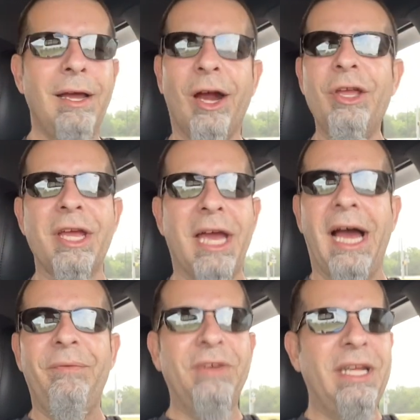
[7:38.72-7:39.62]
Are you
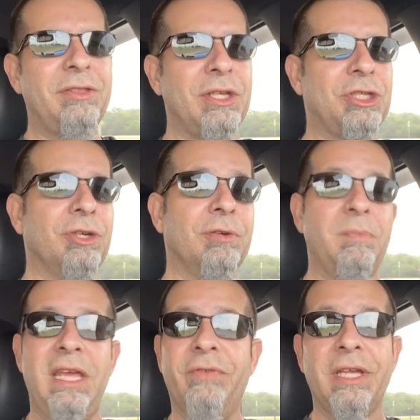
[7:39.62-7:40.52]
confident that you're
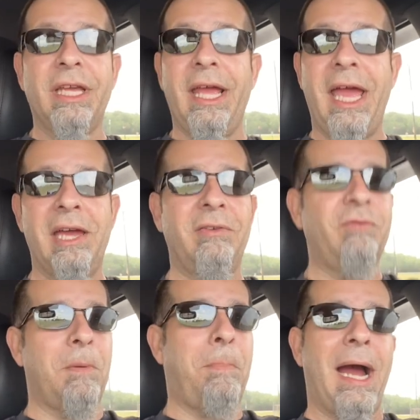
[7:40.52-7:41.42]
even going to have
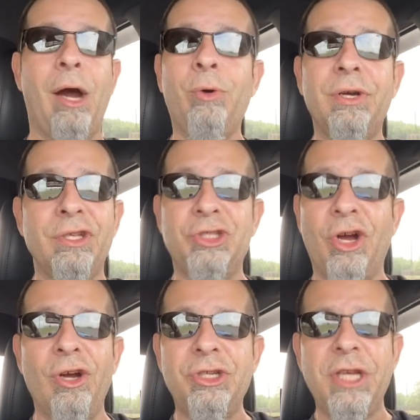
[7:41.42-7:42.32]
the power to
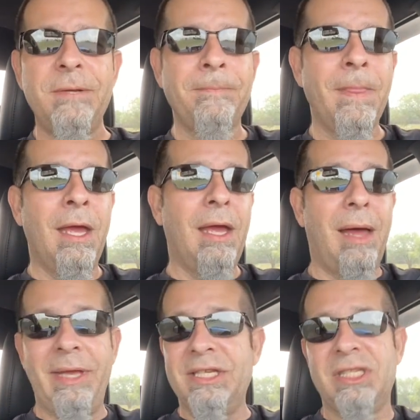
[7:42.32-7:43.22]
charge it? I
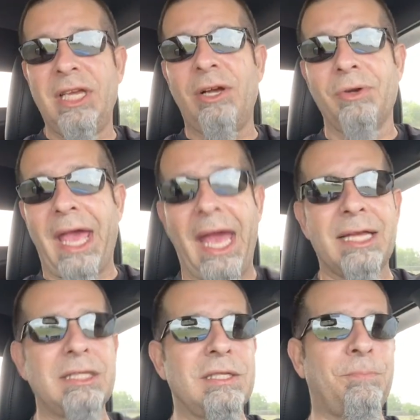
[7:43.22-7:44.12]
mean, still,
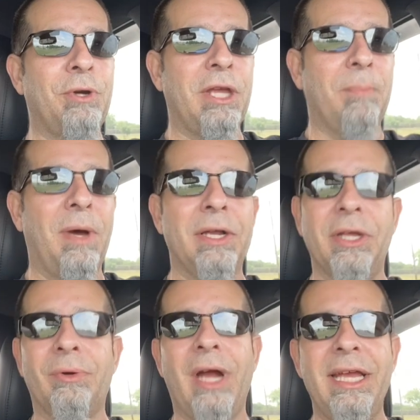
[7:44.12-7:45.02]
gas is pretty
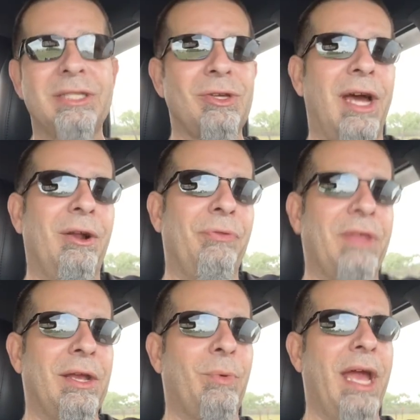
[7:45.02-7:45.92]
abundant, right? So I don't
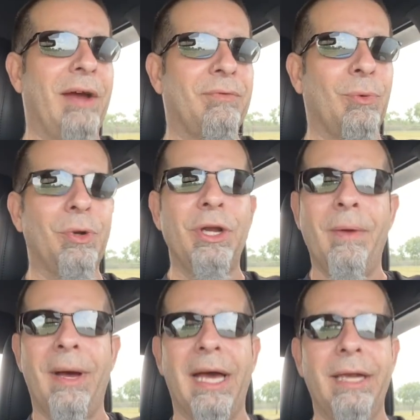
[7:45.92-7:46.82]
think we have to worry
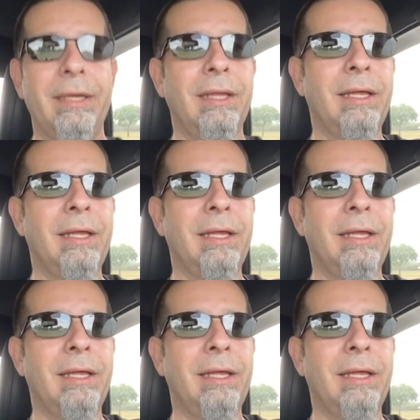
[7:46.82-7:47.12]
about it